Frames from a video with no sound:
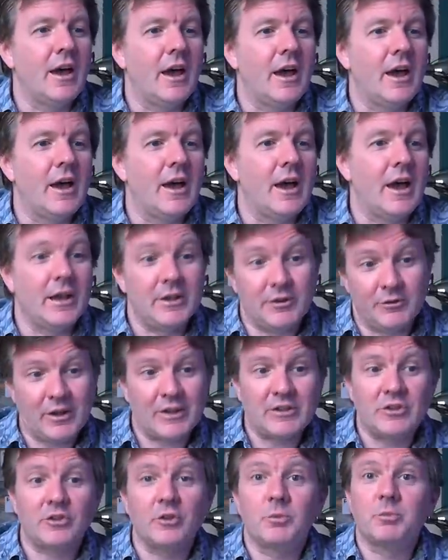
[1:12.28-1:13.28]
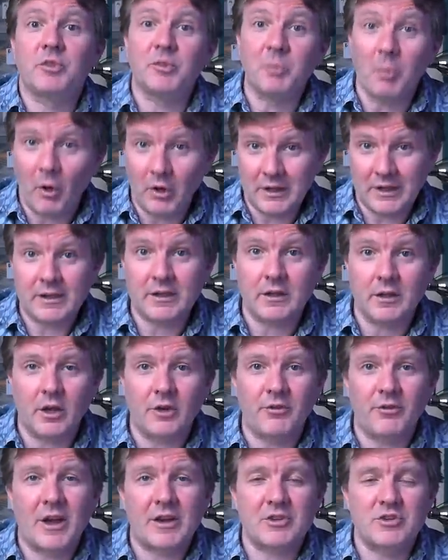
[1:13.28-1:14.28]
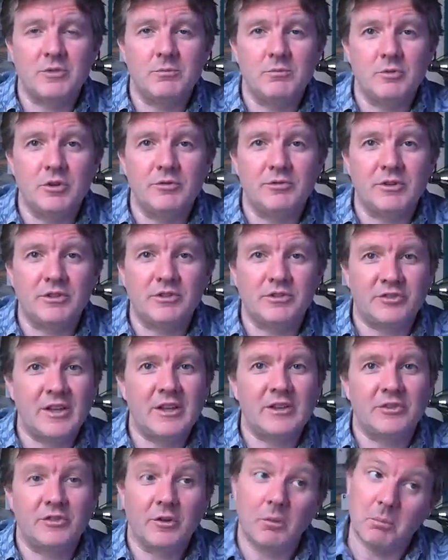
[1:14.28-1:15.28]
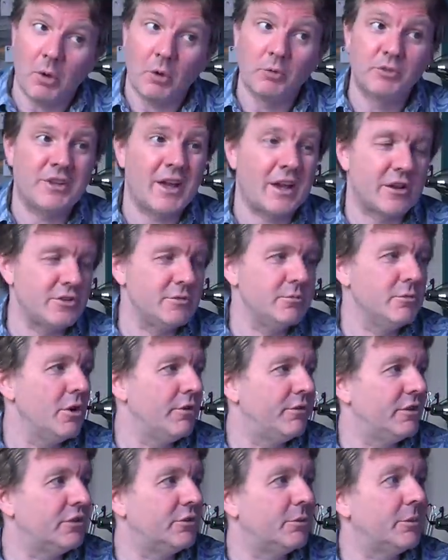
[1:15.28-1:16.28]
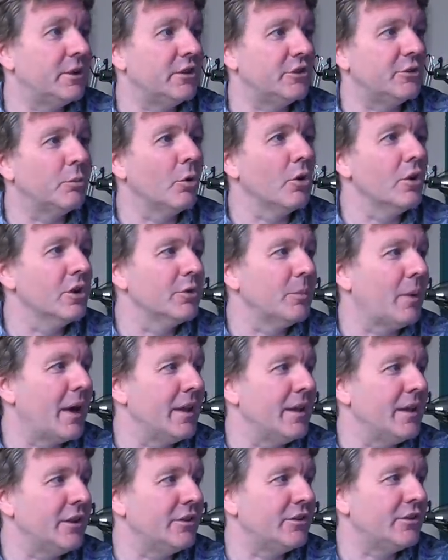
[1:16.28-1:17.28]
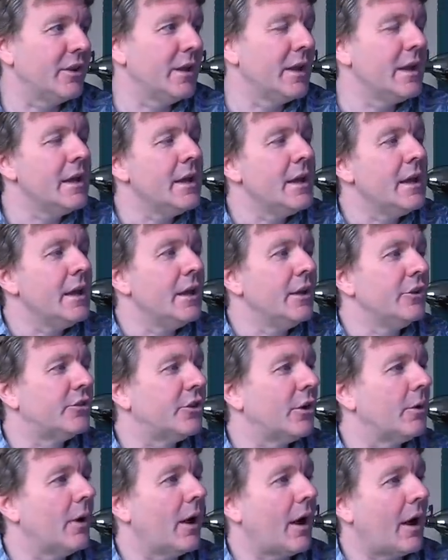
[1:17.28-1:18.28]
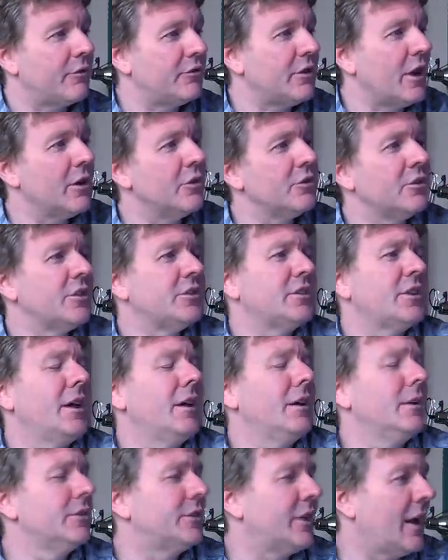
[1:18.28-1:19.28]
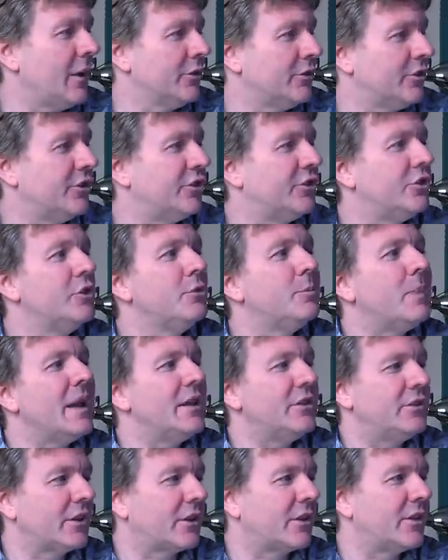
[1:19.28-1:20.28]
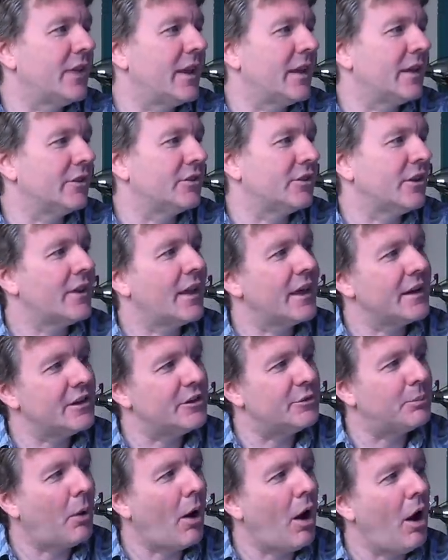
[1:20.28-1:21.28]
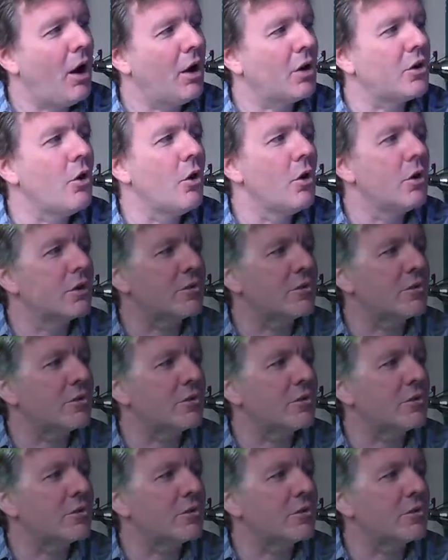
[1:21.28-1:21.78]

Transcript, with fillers: uh, and have ended up spoiling a lot of action movies since, and most action movies have been spoiled by this. So I've narrowed it down to two basic things, and that is parkour